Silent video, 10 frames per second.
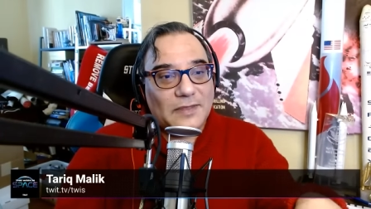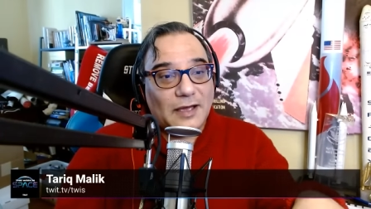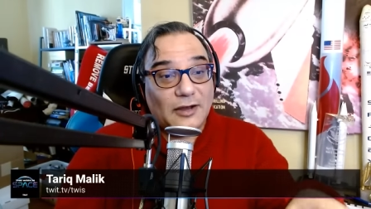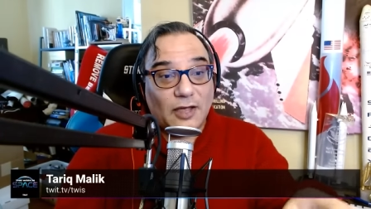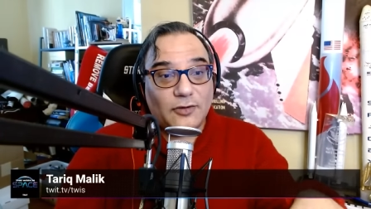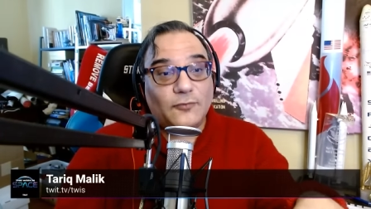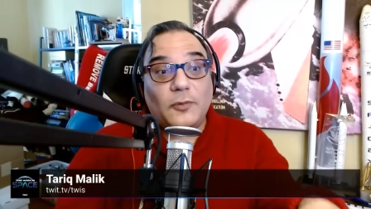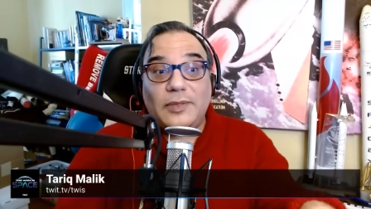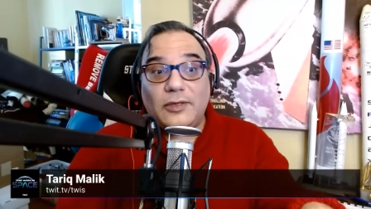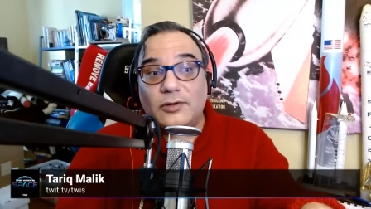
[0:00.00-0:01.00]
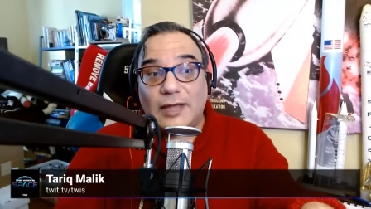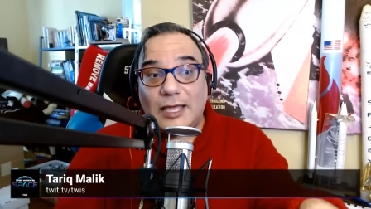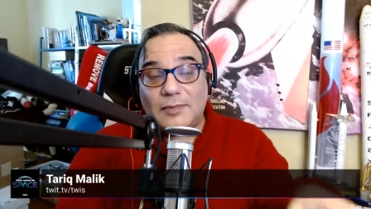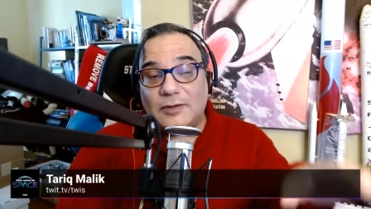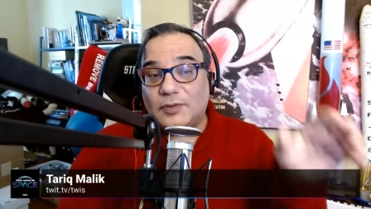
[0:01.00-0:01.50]
another familiar
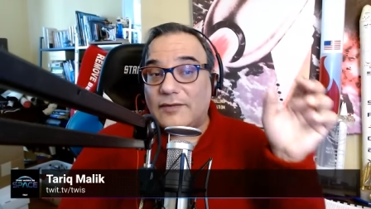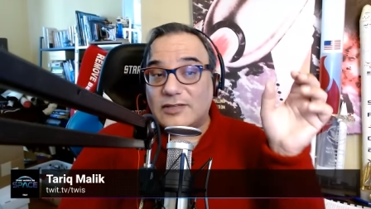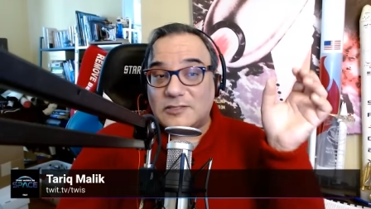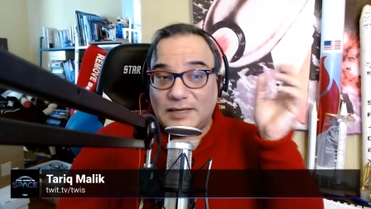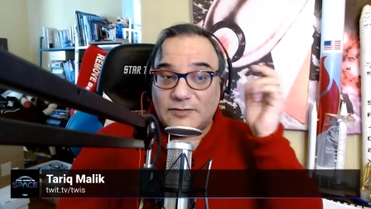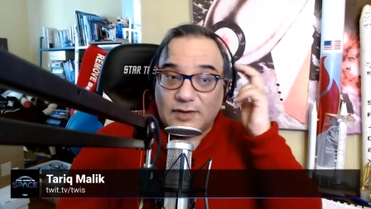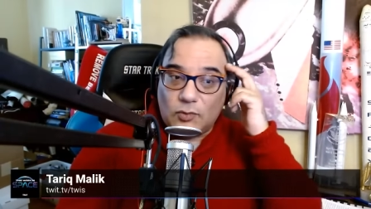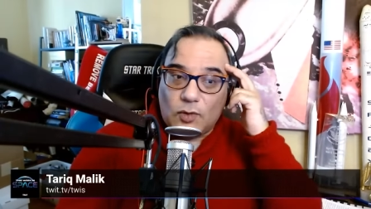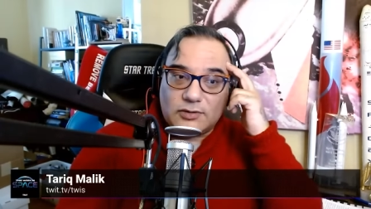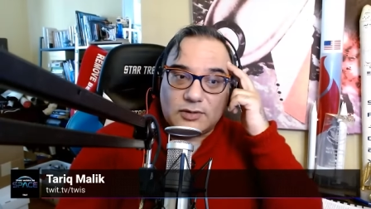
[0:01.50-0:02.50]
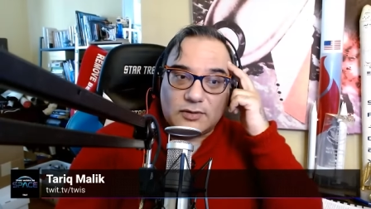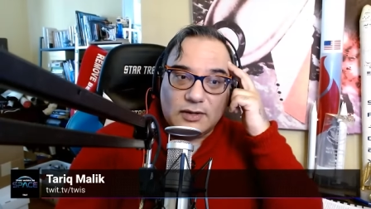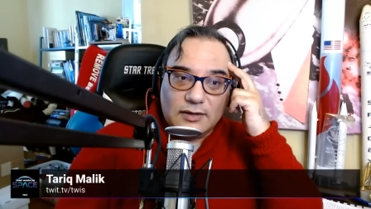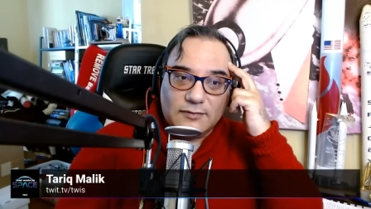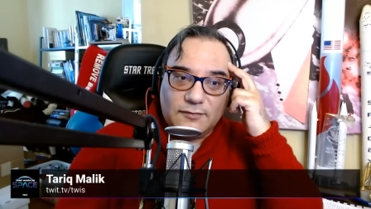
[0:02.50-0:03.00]
name in private spaceflight, Walter
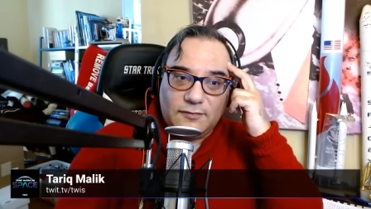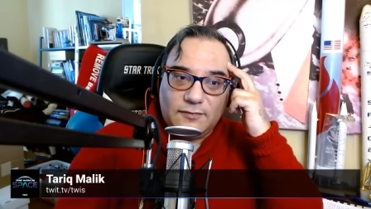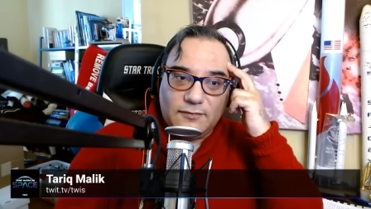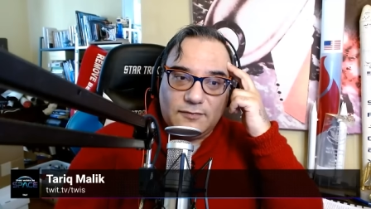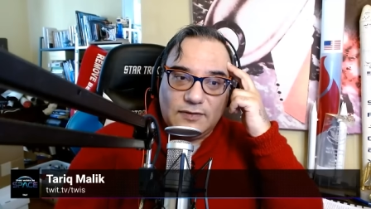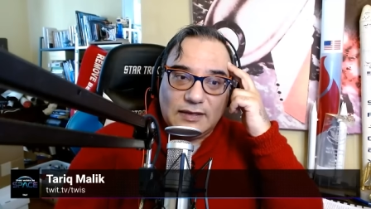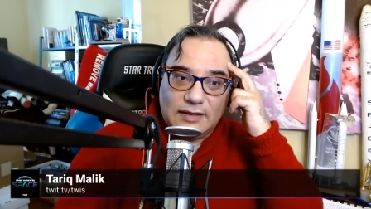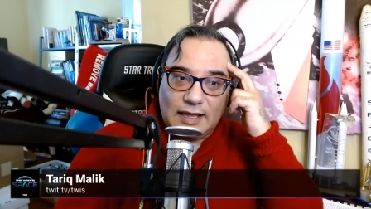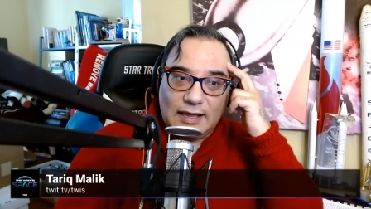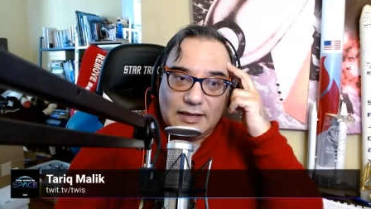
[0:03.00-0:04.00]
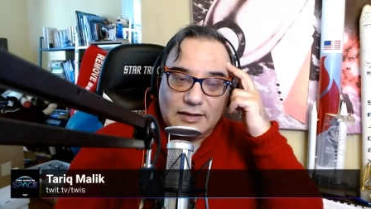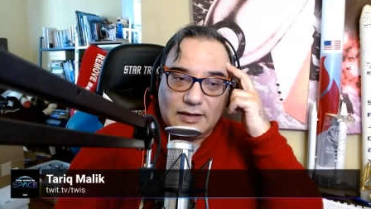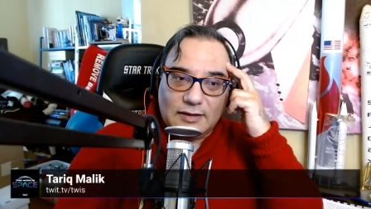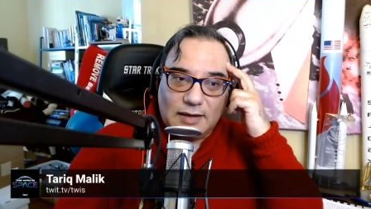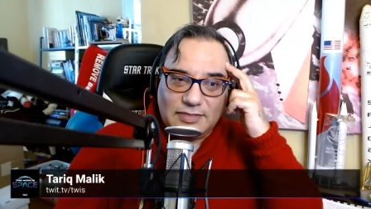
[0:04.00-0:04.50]
Viadè,
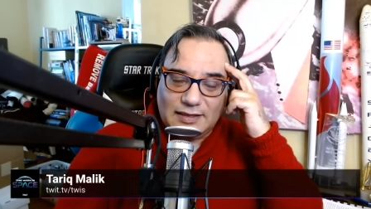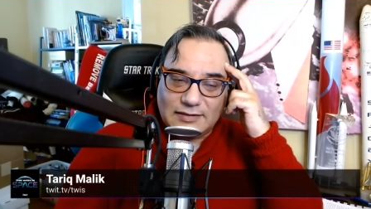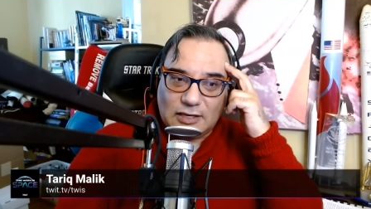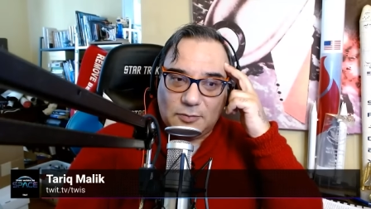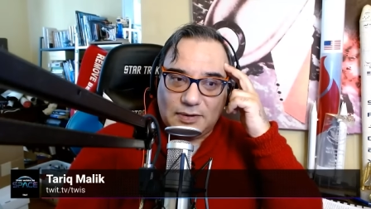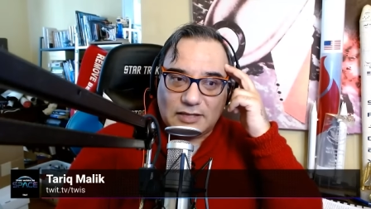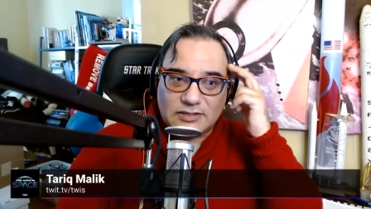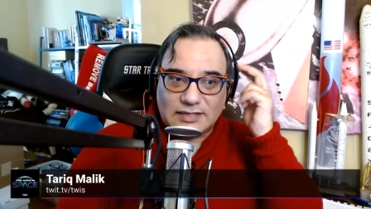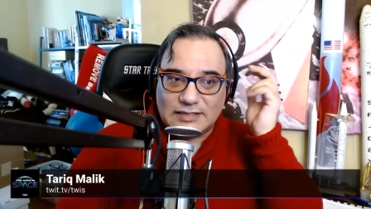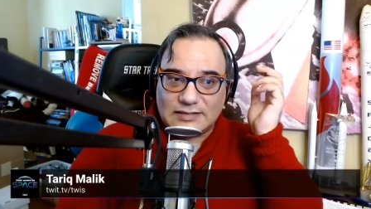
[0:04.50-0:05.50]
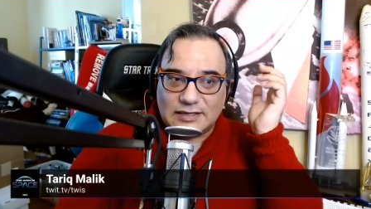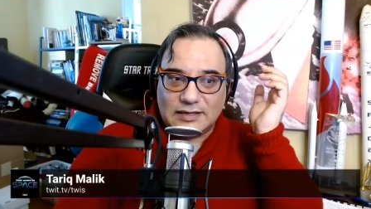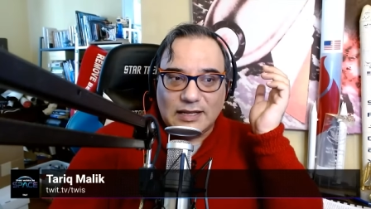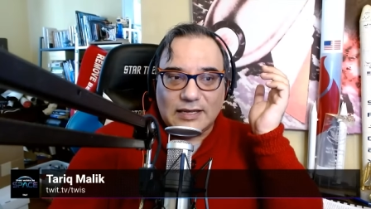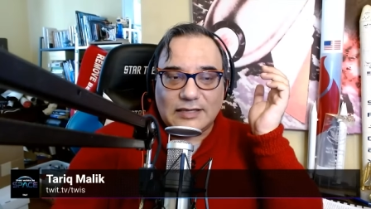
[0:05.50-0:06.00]
I think is how you pronounce it. He is an
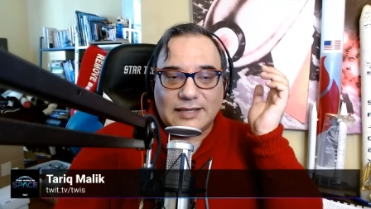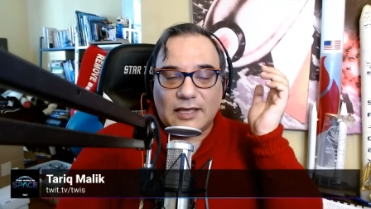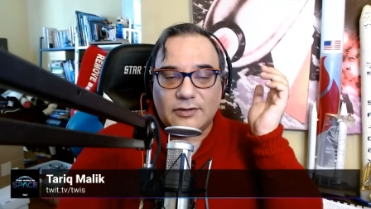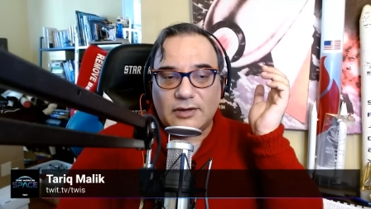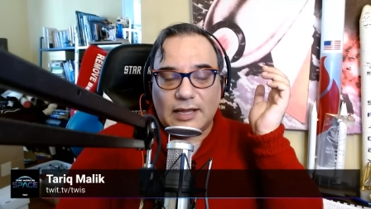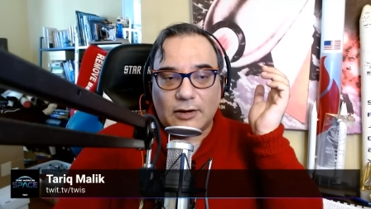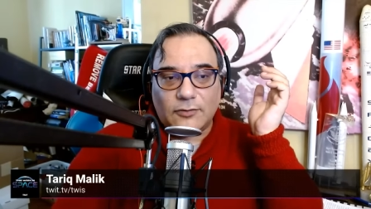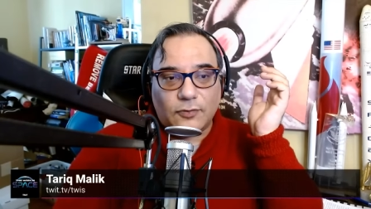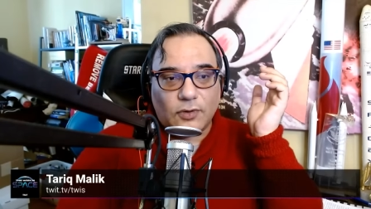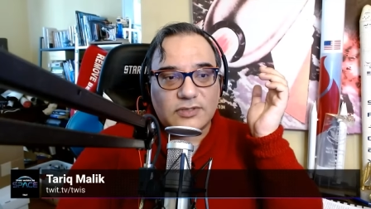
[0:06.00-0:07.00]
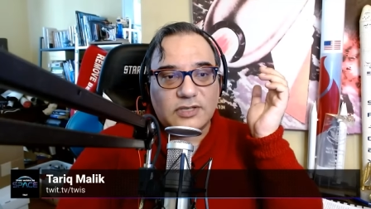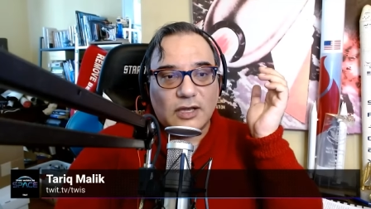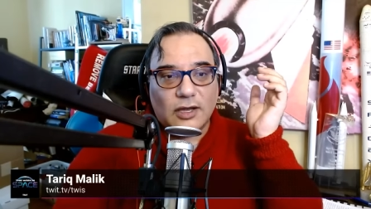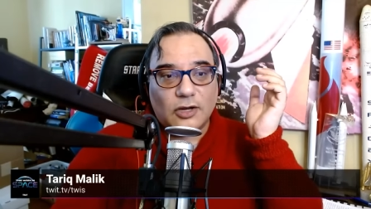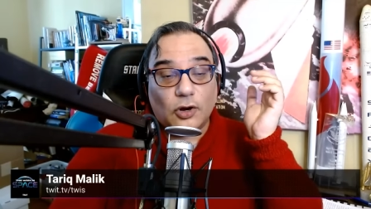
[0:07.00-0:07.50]
Italian Air Force
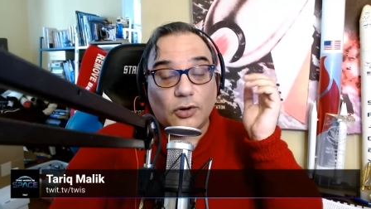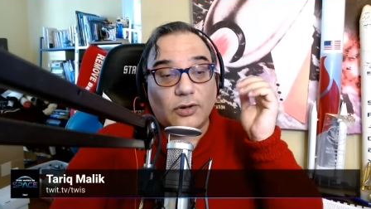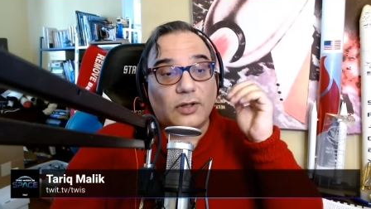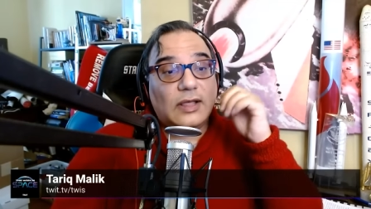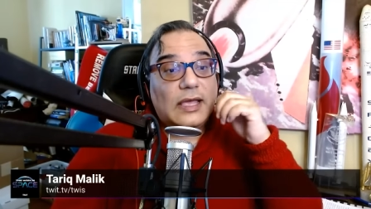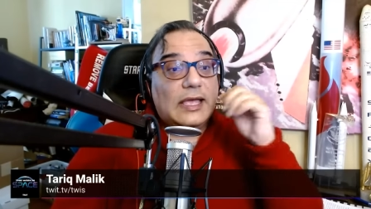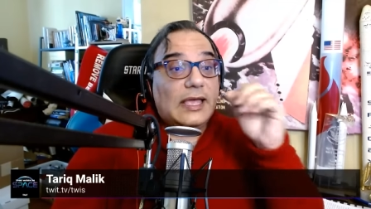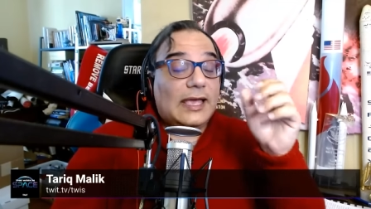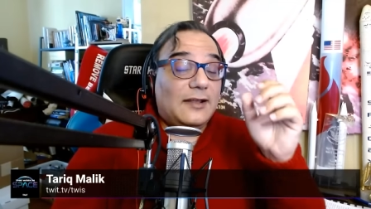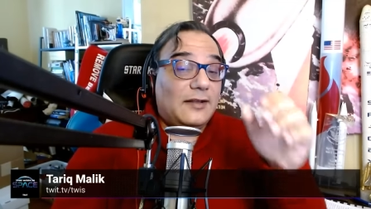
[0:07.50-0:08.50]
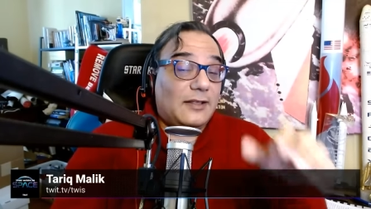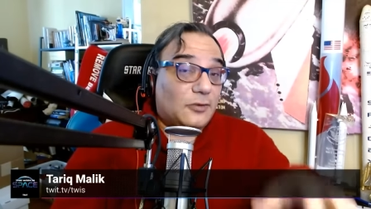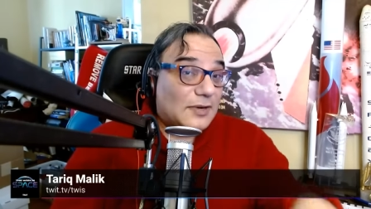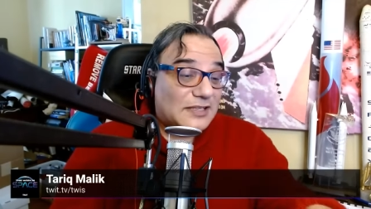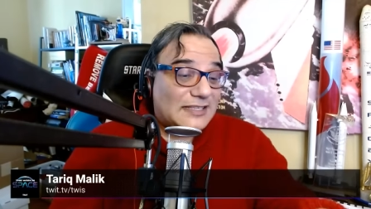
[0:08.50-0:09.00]
colonel, and
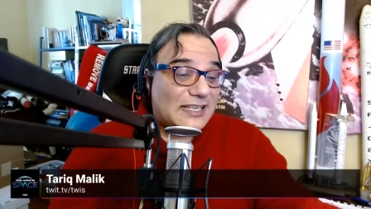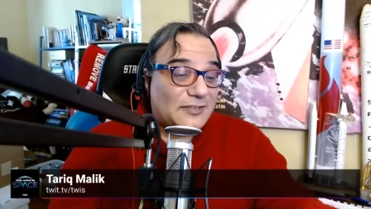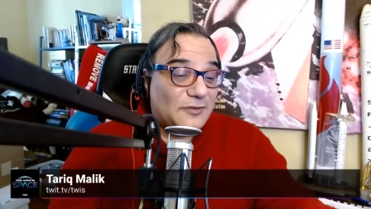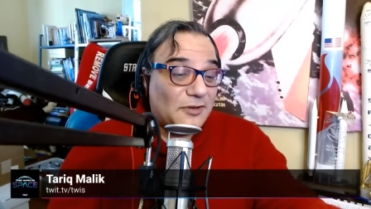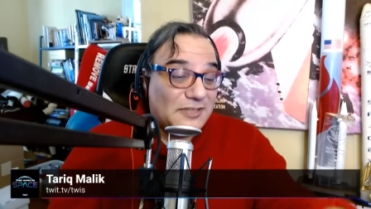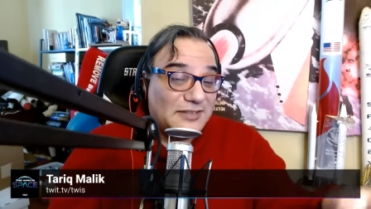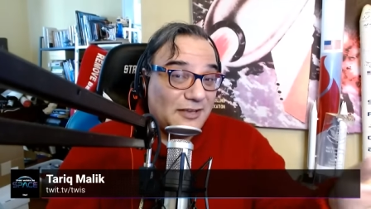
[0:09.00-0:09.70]
the reason it sounds familiar is because he